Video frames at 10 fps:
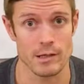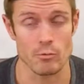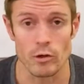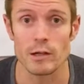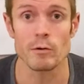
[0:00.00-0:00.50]
It
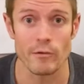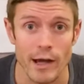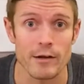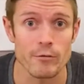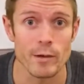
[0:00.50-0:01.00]
really
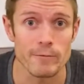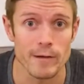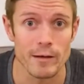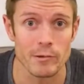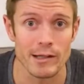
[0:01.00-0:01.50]
provided for my
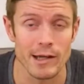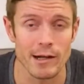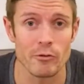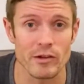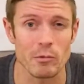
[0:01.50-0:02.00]
family, and
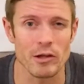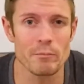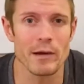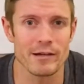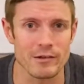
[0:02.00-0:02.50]
I was able to
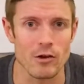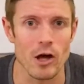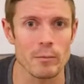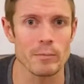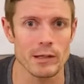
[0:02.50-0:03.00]
impact a
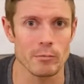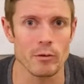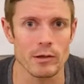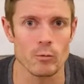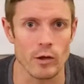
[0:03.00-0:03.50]
lot of
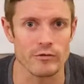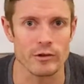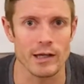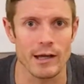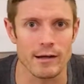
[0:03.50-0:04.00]
people in
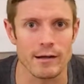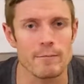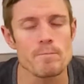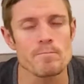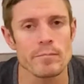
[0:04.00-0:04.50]
Western Canada.
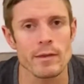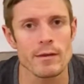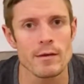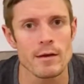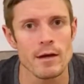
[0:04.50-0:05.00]

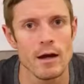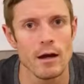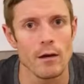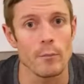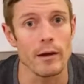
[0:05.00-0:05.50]

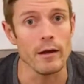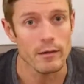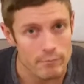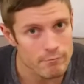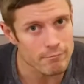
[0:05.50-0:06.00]

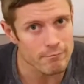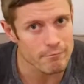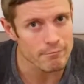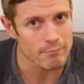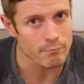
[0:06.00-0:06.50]
But,
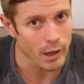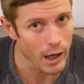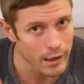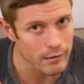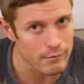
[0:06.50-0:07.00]

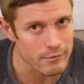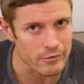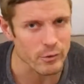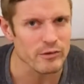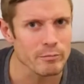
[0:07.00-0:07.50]

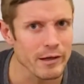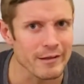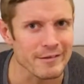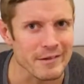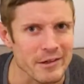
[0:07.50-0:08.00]
there's always a but,
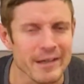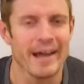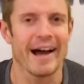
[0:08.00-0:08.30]
isn't there?